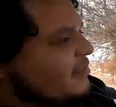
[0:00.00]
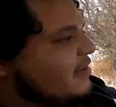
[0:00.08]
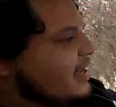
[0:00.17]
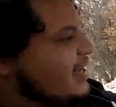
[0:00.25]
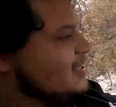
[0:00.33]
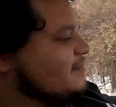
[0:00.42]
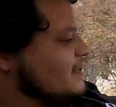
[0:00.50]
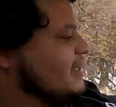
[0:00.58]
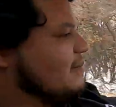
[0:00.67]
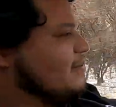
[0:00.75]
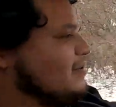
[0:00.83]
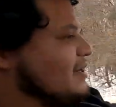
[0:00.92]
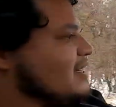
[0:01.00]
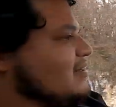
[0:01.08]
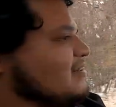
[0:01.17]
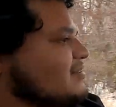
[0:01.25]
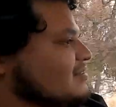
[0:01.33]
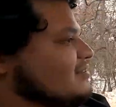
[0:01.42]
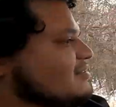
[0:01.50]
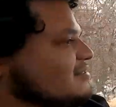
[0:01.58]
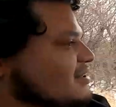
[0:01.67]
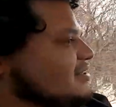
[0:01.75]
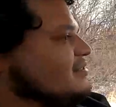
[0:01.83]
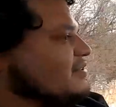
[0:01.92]
fans, but that blew out.
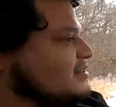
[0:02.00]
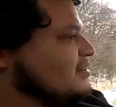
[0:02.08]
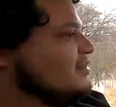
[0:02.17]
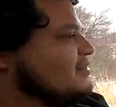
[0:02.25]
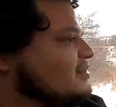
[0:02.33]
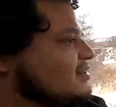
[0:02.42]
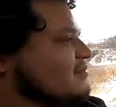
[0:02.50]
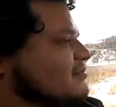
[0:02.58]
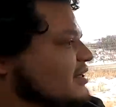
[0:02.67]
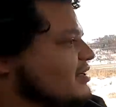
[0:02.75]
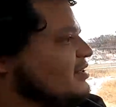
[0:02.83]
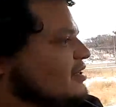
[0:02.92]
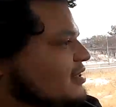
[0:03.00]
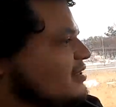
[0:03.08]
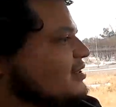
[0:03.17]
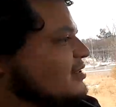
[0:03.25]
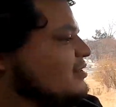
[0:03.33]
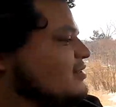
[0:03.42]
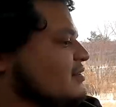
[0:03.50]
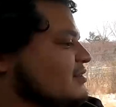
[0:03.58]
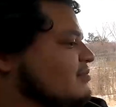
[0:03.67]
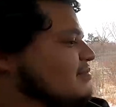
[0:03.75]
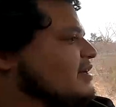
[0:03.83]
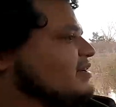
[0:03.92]
So I just switched over to the regular
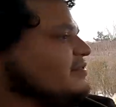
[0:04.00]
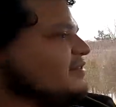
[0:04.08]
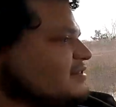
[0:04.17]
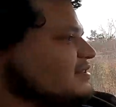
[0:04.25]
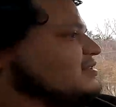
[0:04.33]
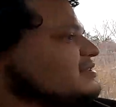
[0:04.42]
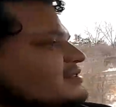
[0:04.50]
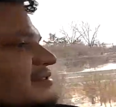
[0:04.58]
mega fuses.